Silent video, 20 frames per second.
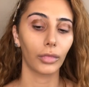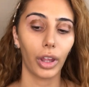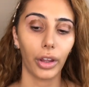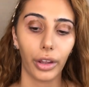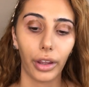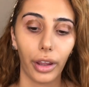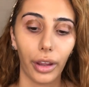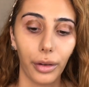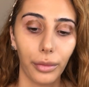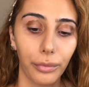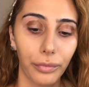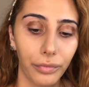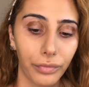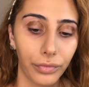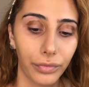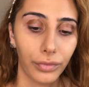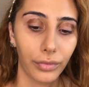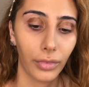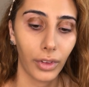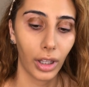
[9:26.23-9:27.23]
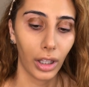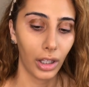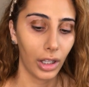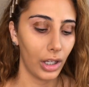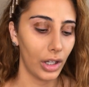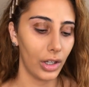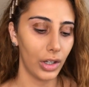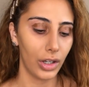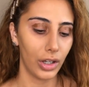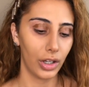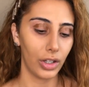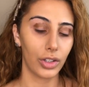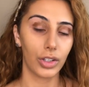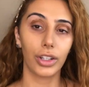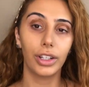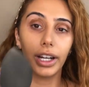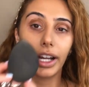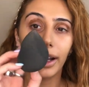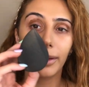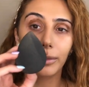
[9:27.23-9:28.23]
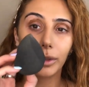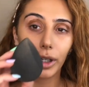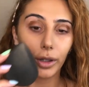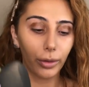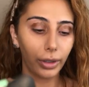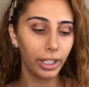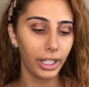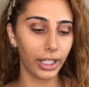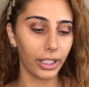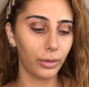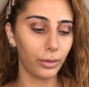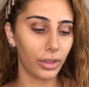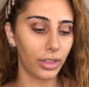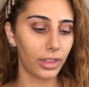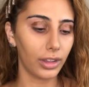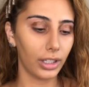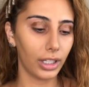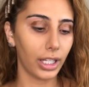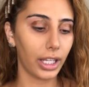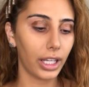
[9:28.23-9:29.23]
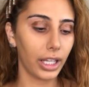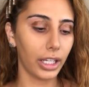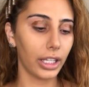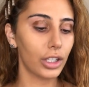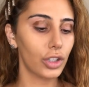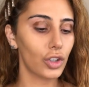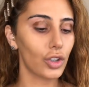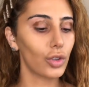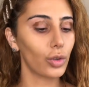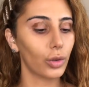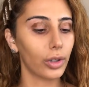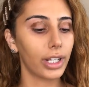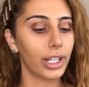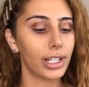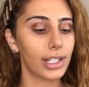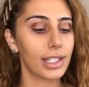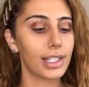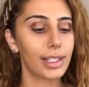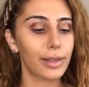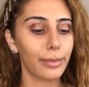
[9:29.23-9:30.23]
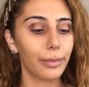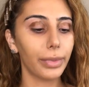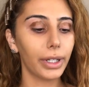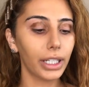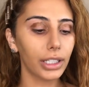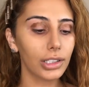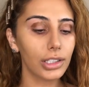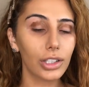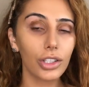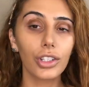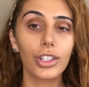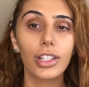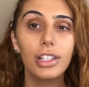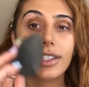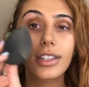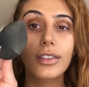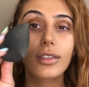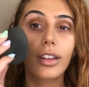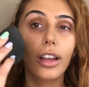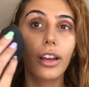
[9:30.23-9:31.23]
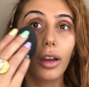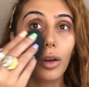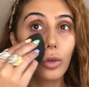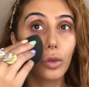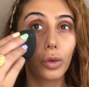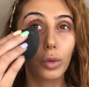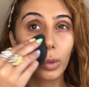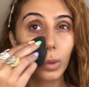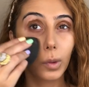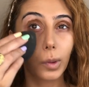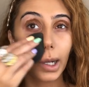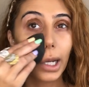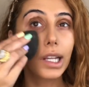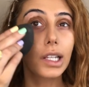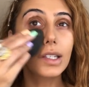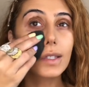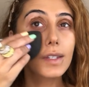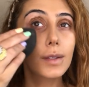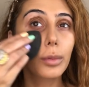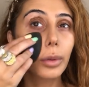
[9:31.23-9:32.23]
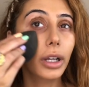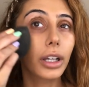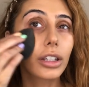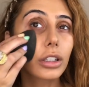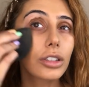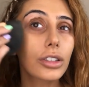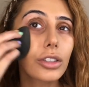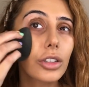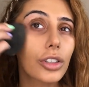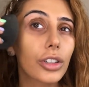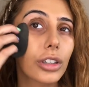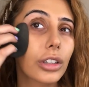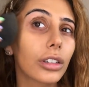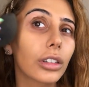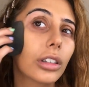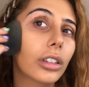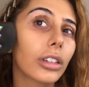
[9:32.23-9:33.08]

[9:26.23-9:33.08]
Okay, so now I'm going in with the Nikia Joy sponge. This is a great sponge.